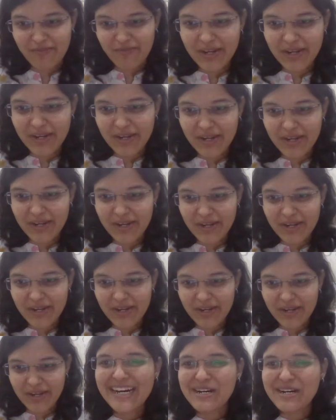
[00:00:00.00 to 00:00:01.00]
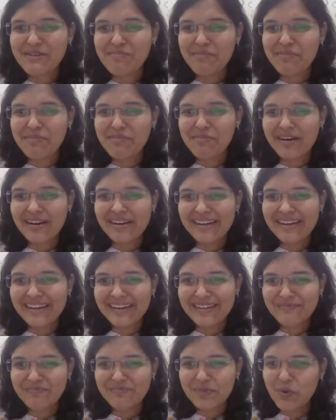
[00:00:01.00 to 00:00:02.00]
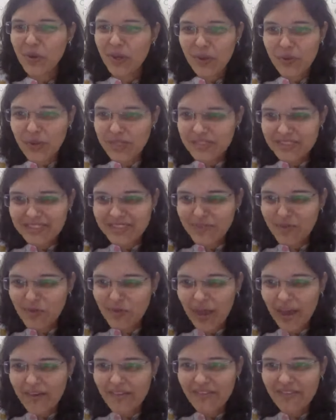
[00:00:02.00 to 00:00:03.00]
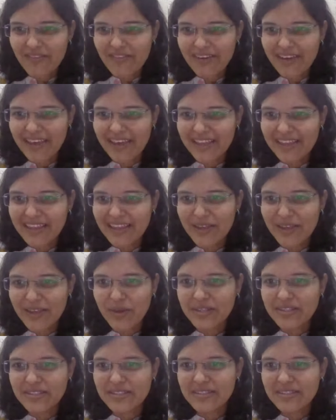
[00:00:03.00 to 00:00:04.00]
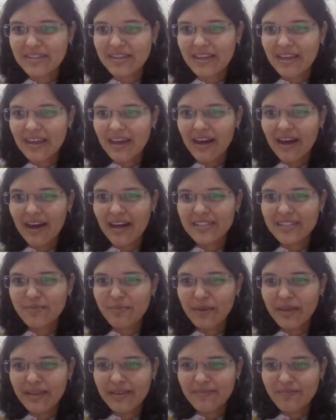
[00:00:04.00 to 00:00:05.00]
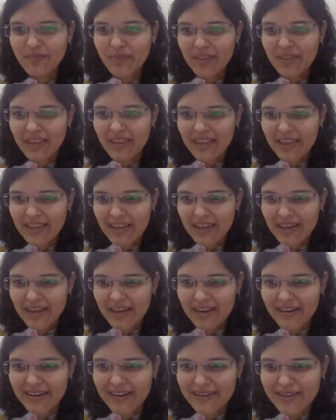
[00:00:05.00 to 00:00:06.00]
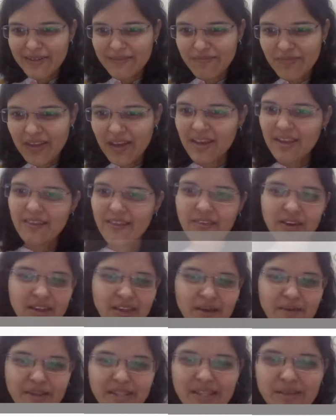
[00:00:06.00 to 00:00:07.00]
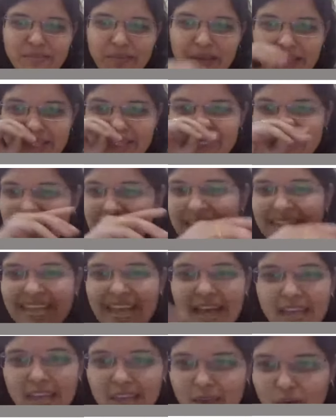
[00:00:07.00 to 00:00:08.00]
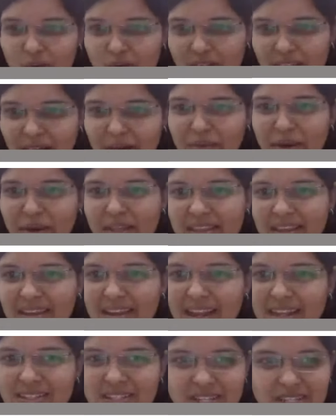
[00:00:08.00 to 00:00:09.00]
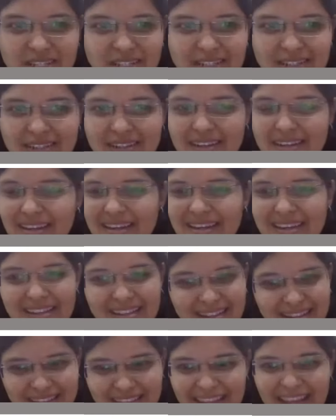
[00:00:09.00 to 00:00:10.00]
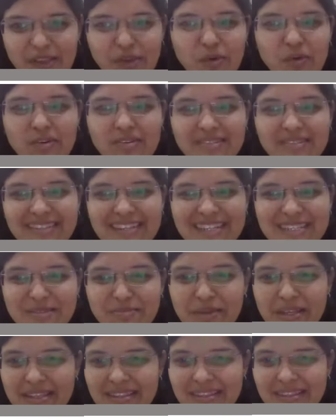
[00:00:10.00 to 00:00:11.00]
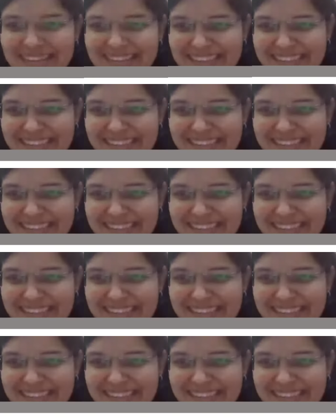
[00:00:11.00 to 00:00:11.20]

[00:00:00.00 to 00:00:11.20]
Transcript: 45 minutes, but quick questions. If you have anything, you can just ask me. Arey wah, kya baat hai? Meet is saying, thank you. Kya baat hai? Rajesh, thank you, says Meet.